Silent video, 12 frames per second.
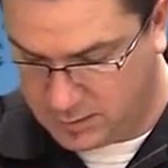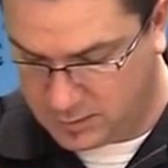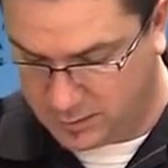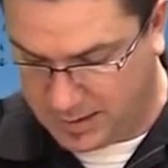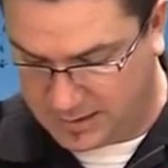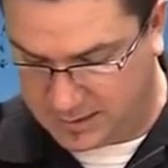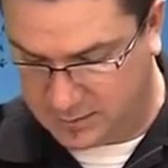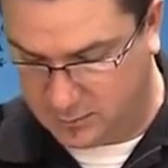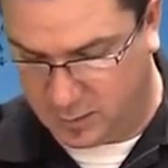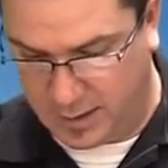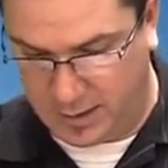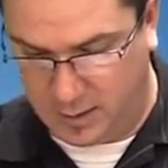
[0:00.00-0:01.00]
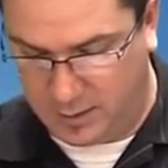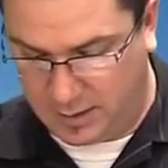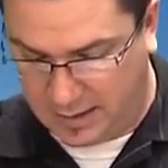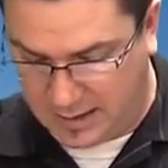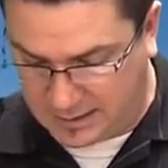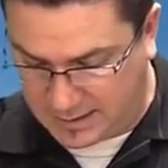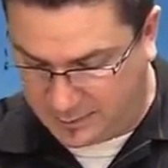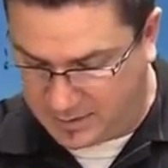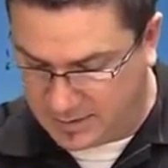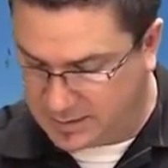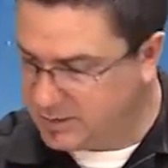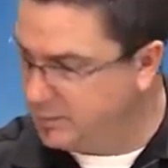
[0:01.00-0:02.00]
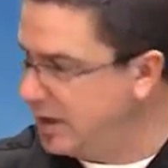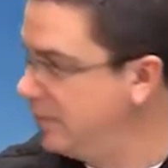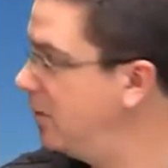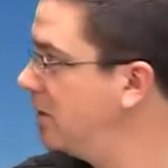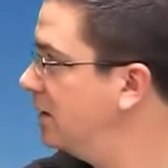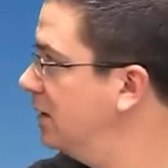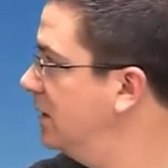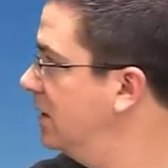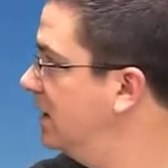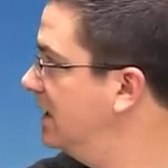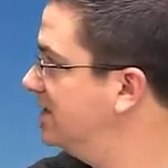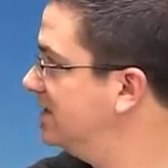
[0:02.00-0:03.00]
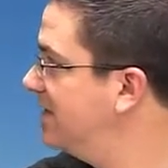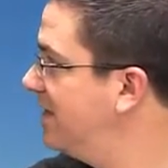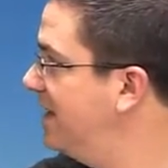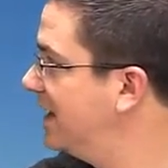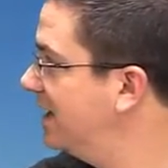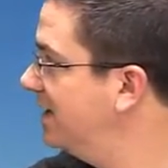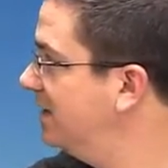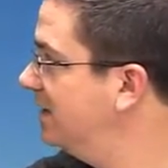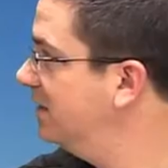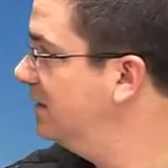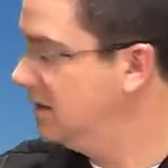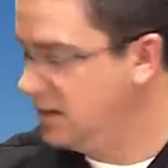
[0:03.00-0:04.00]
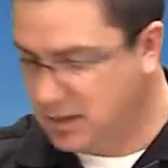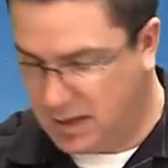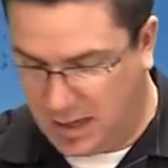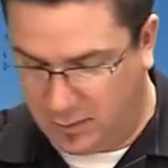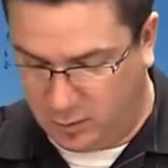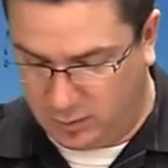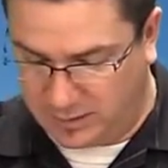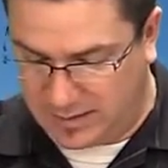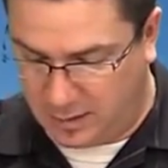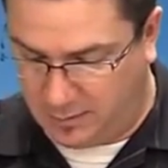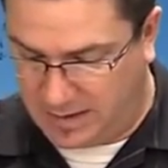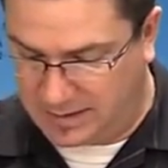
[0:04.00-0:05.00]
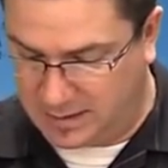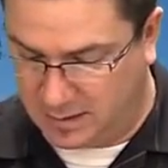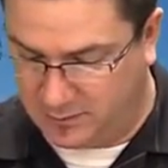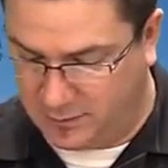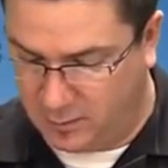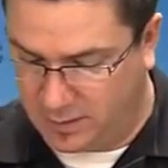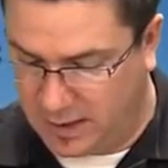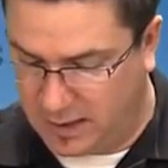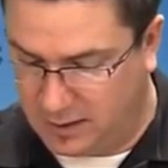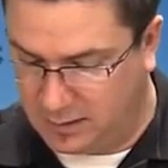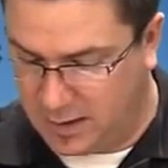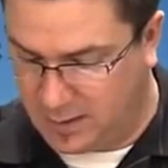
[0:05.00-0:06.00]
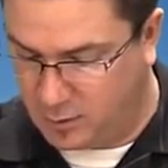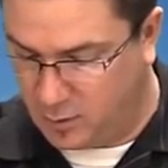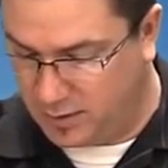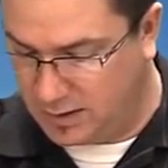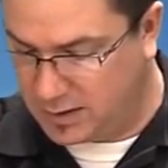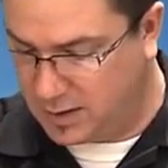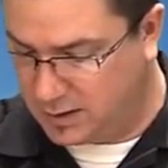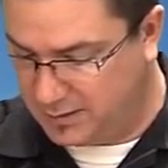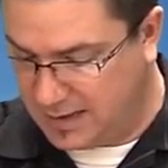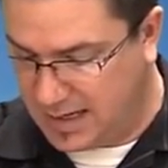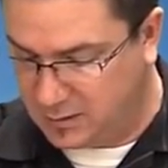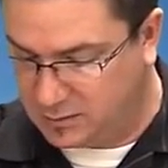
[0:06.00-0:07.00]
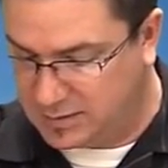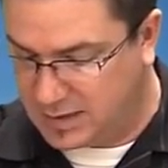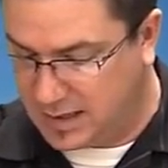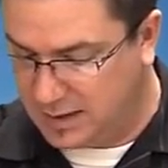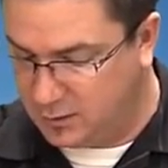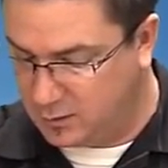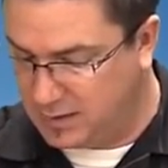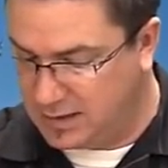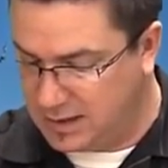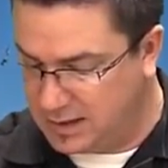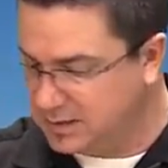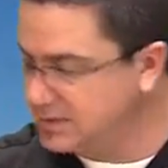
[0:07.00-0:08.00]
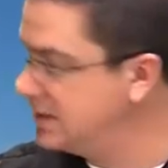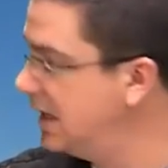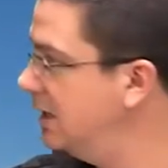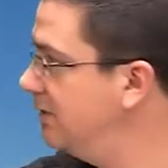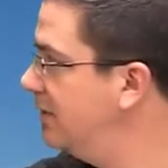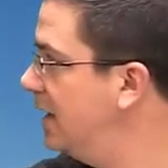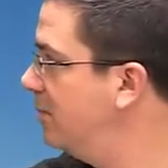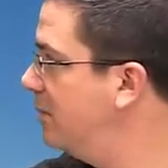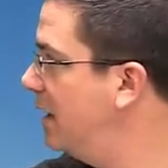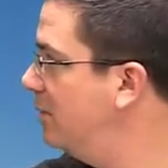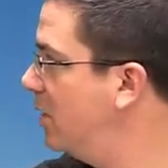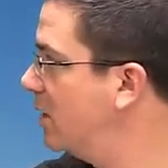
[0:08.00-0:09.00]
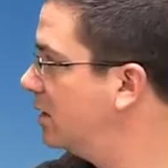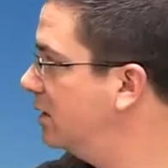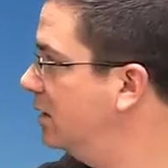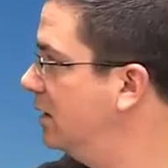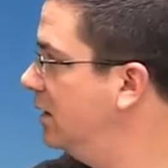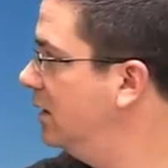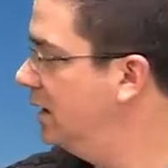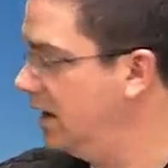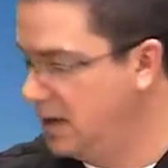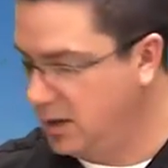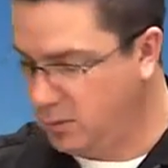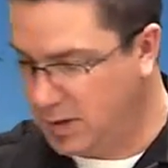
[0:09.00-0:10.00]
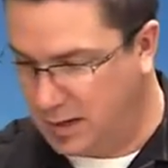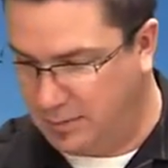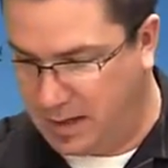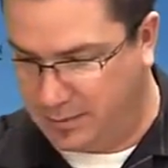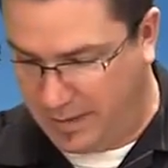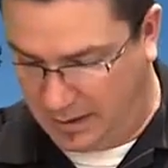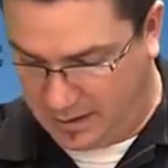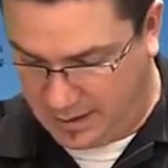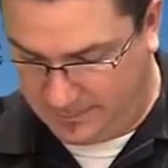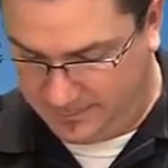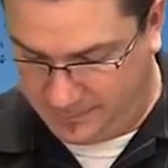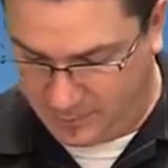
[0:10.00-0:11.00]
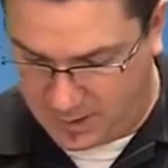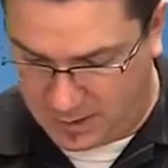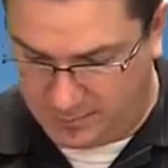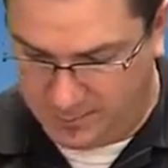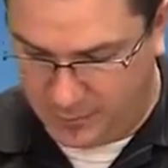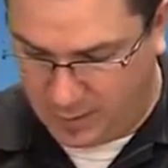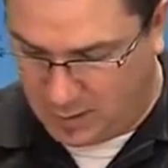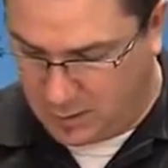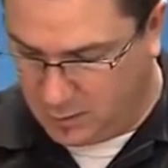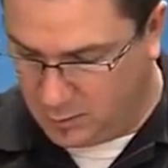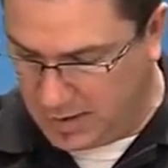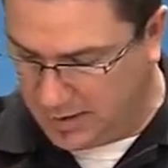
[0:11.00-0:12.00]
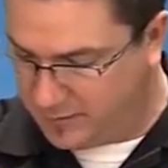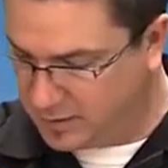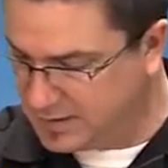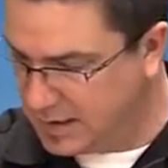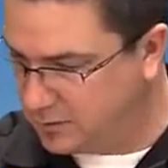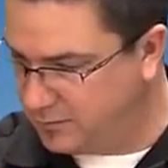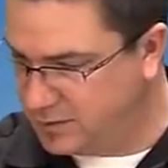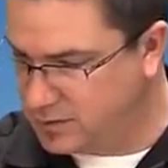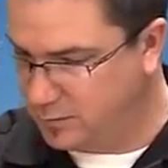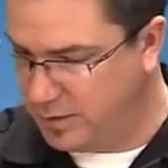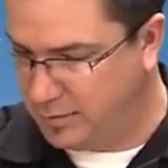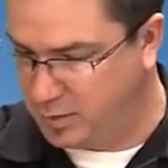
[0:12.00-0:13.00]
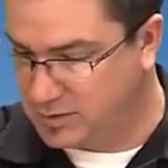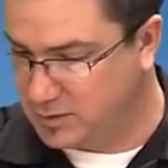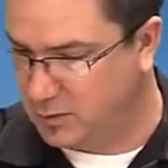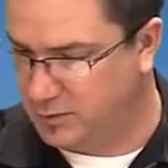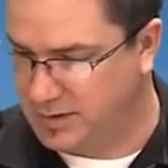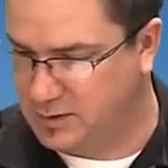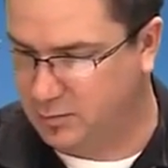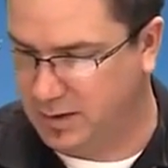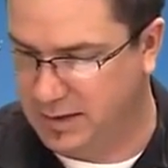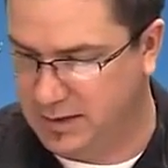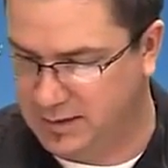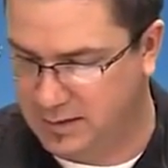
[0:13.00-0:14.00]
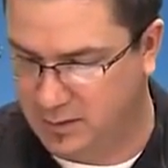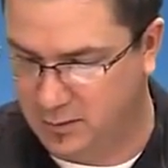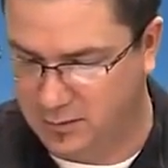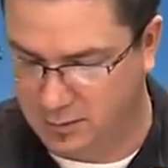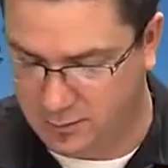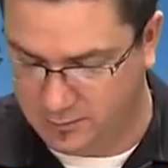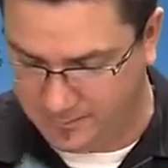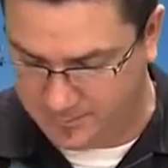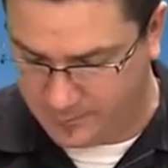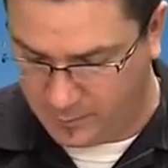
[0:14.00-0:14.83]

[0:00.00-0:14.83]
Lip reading: So that's where I go. And a lot of times, since the pen mark is thick, I will tell myself, okay, I'm going to cut on the outside or the inside of that pen mark when I make my cut. Then we have our sacrificial paper so our razor blade doesn't go through.